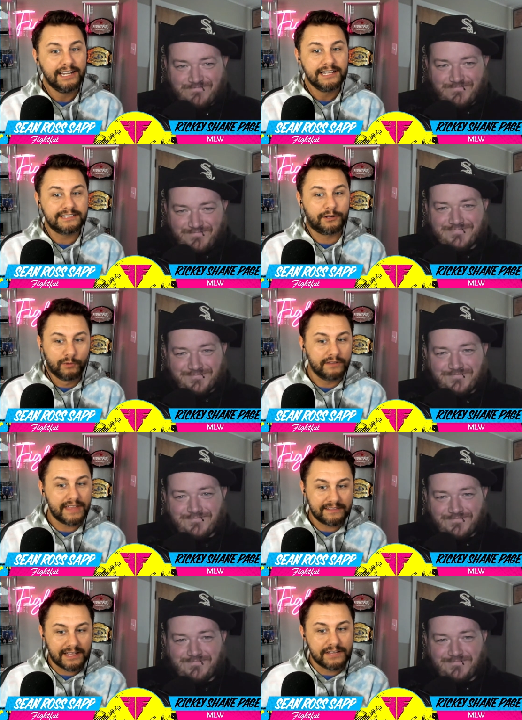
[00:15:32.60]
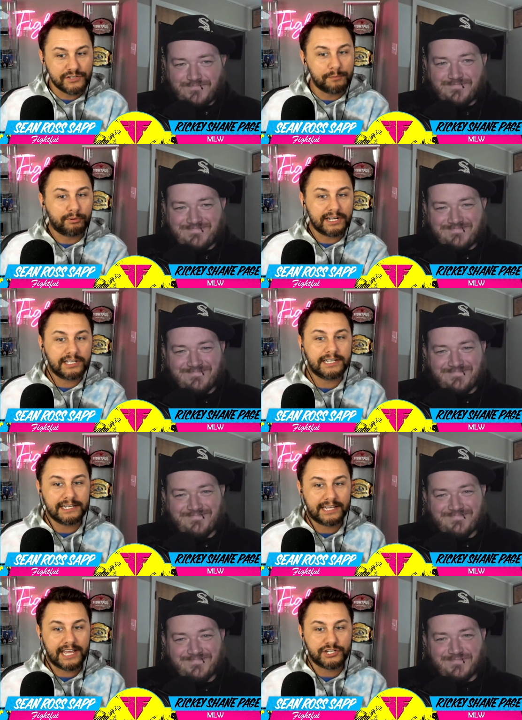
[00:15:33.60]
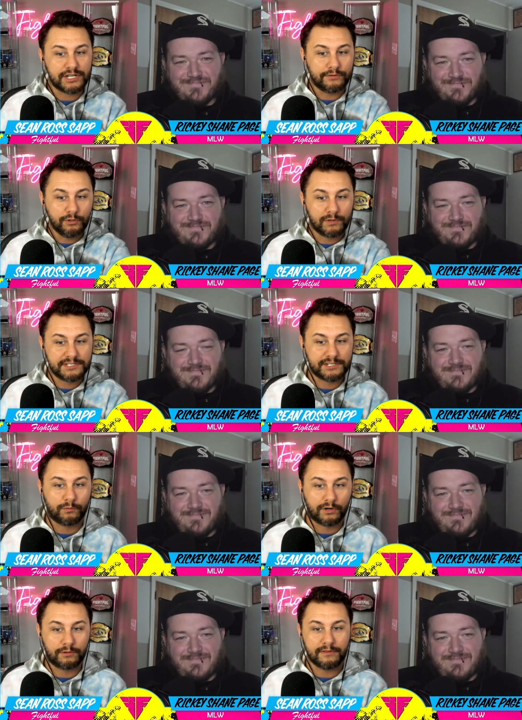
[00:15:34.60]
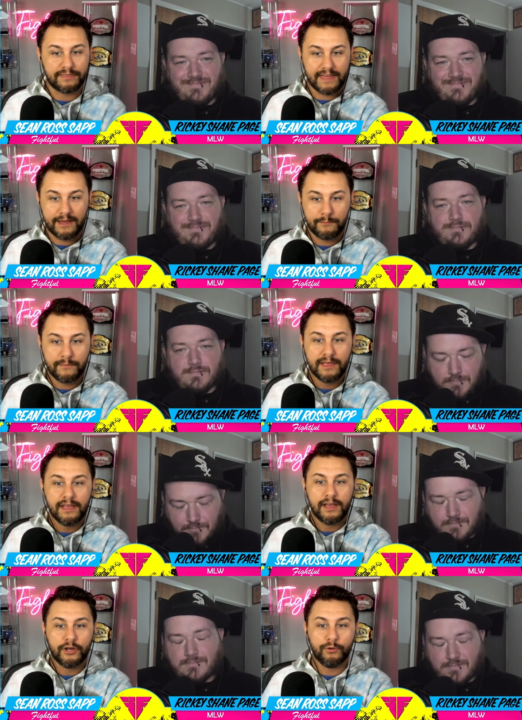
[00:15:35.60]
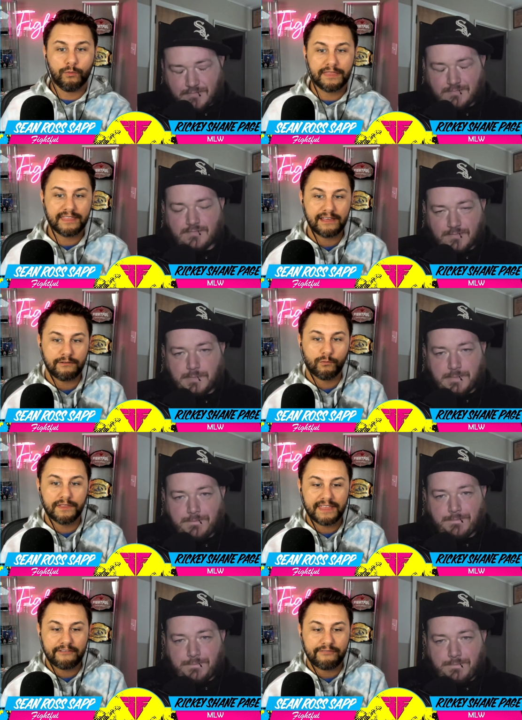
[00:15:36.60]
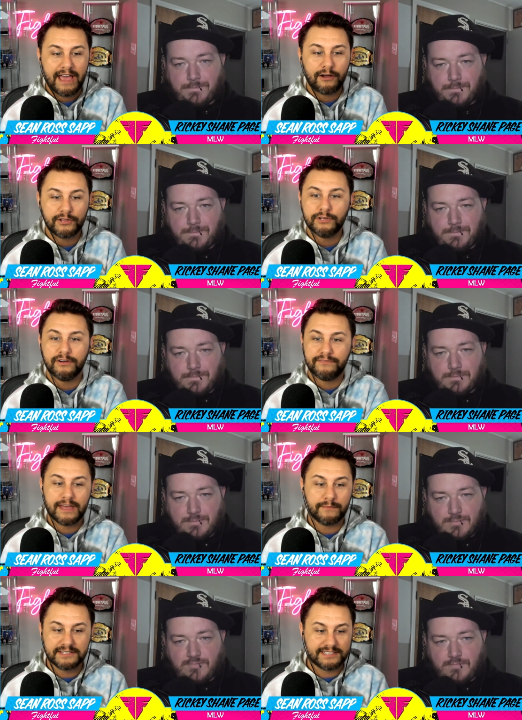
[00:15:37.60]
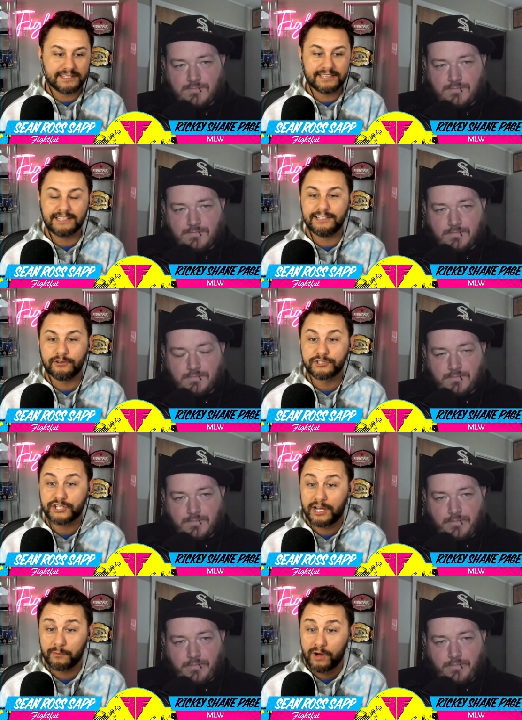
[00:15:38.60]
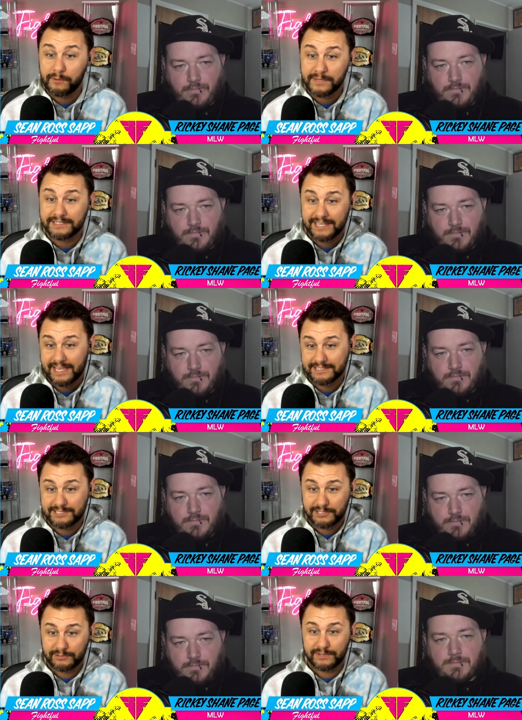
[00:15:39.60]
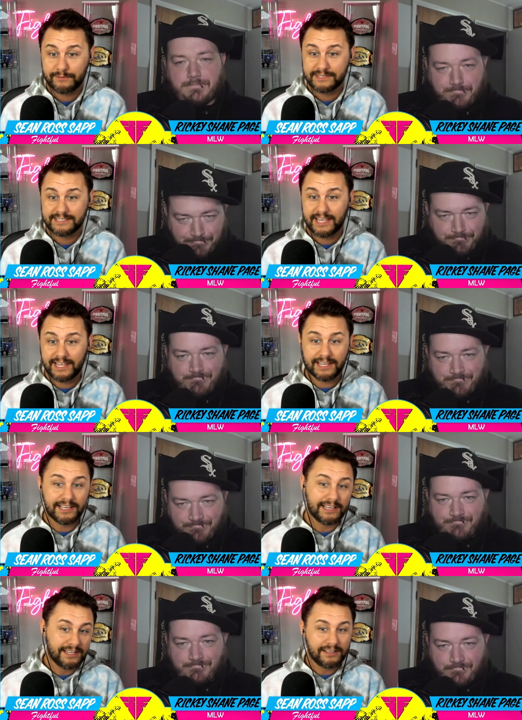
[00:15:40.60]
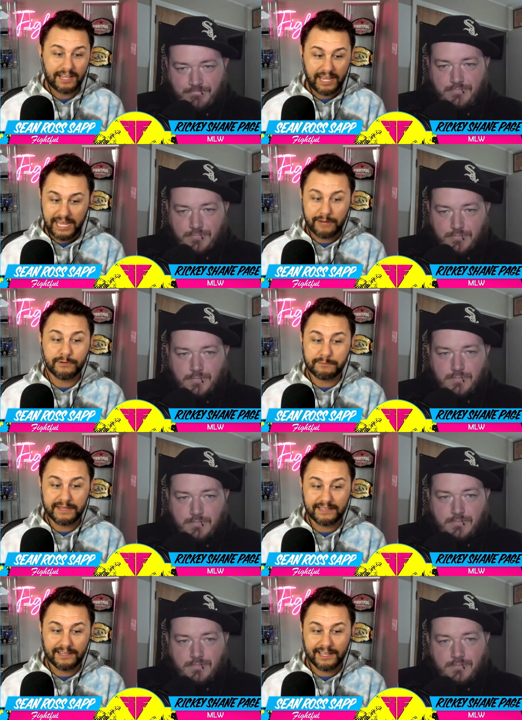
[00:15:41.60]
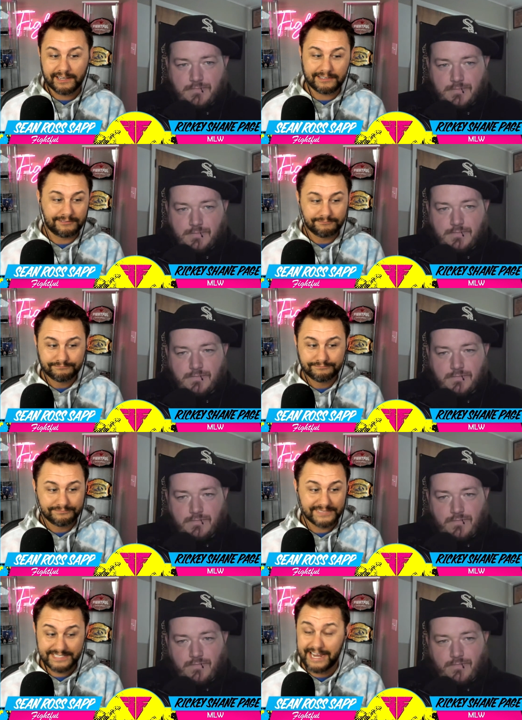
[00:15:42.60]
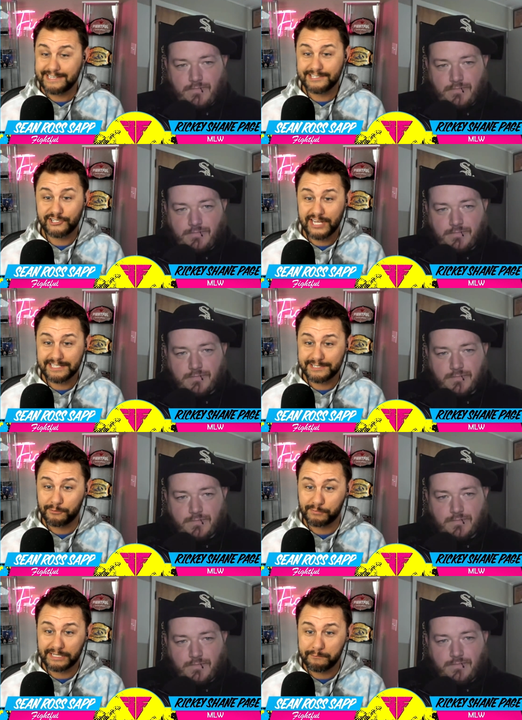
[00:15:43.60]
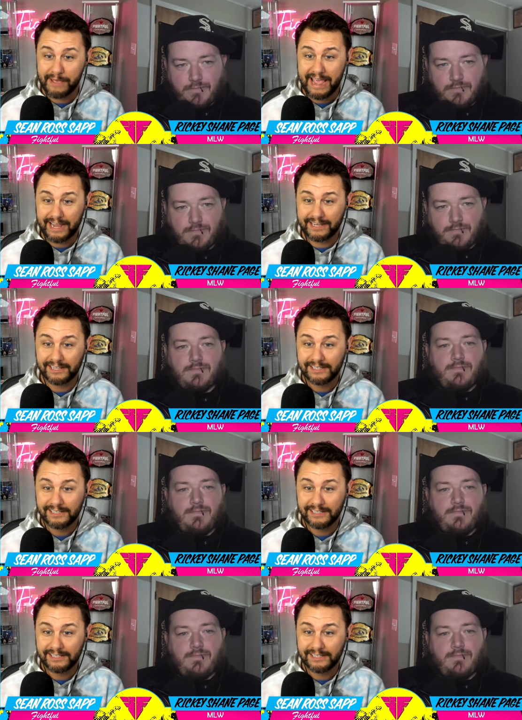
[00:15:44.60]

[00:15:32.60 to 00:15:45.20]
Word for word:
Speaker 1: It's like, well, that, that gives you a pretty good indication of who wants to work with them, who what they what they value of them. It's it's like the old Sean Waltman test too. They would say, he would be like, this guy's the shits, don't bring him back.